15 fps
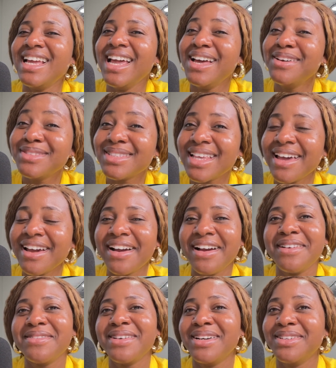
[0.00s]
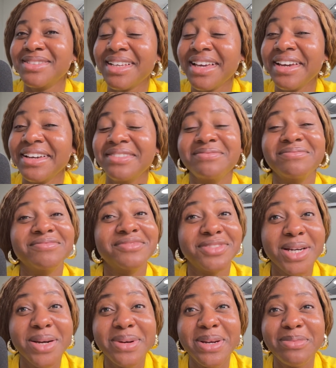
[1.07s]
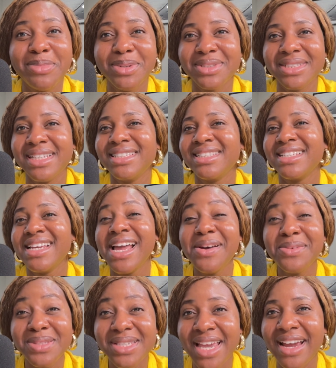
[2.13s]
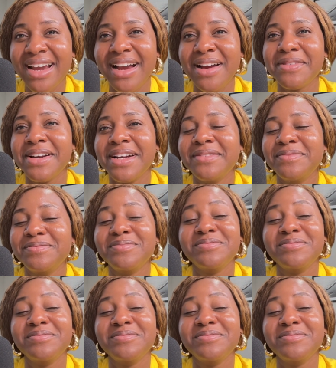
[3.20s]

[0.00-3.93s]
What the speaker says: Healthcare career, okay? Very important. Healthcare career.